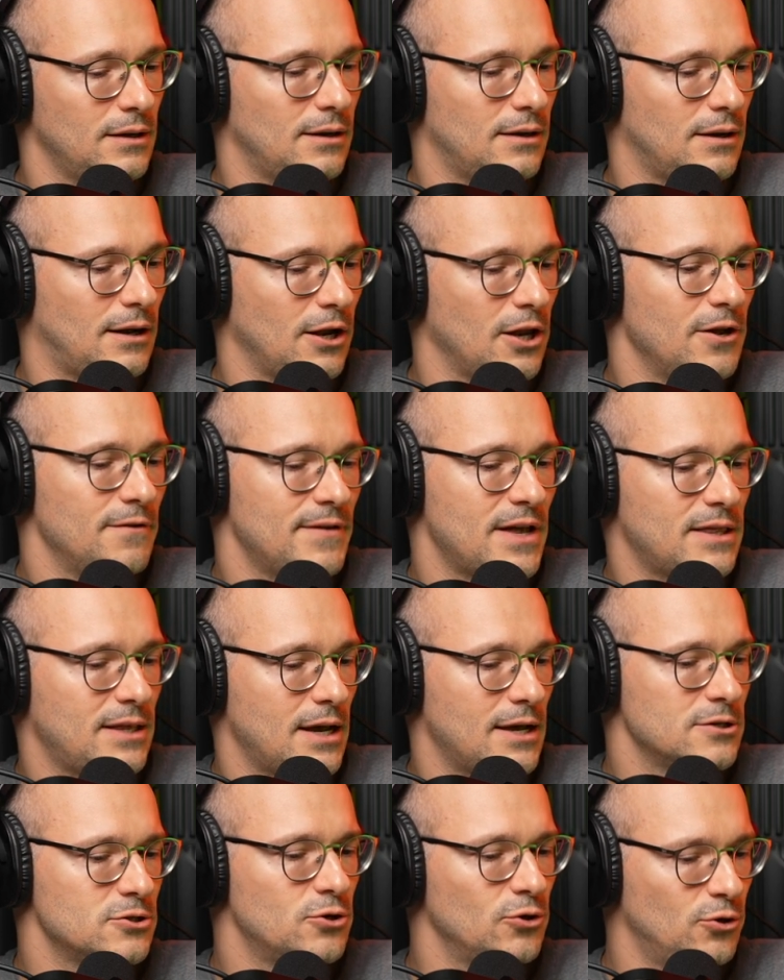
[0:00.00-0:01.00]
a lot of that
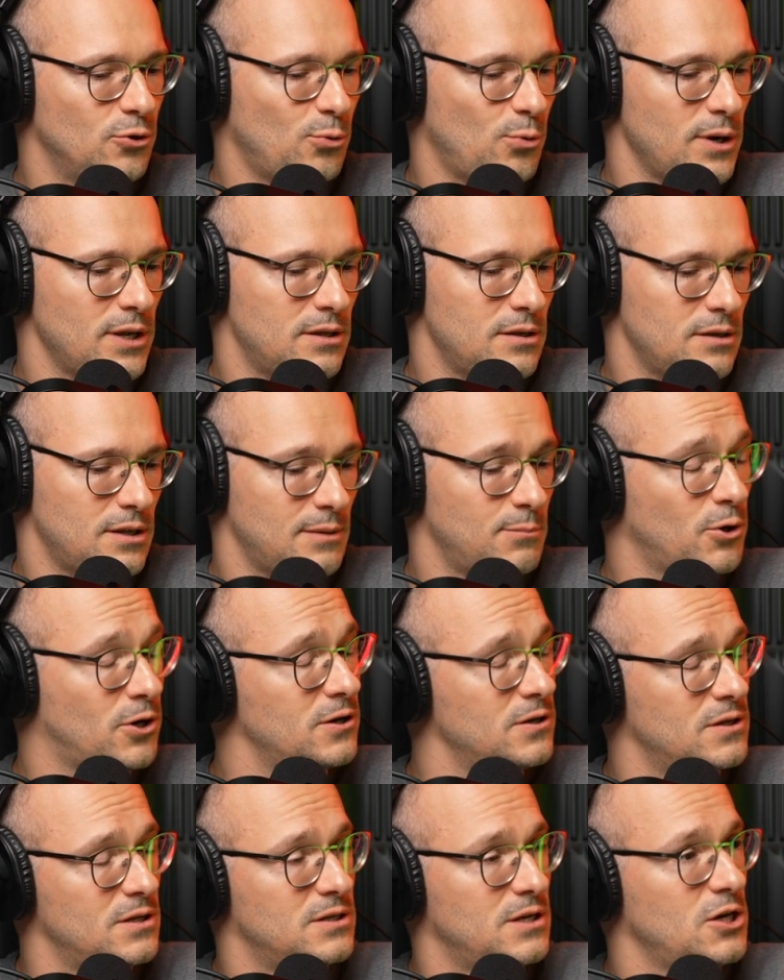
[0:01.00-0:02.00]
has to do with the
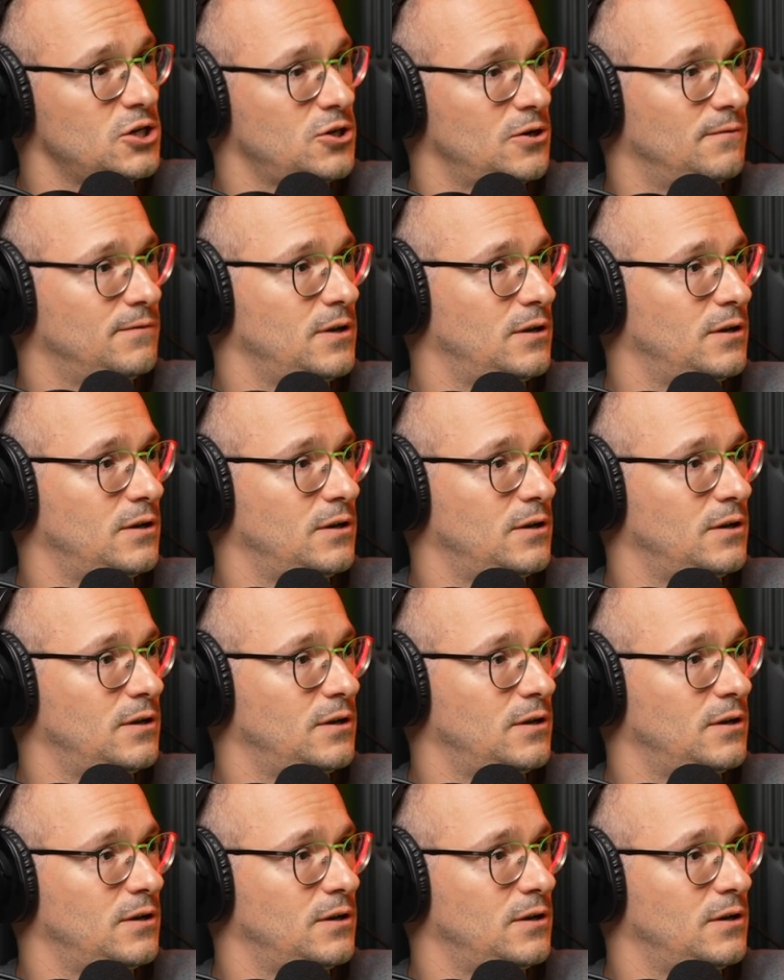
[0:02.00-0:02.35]
democratization of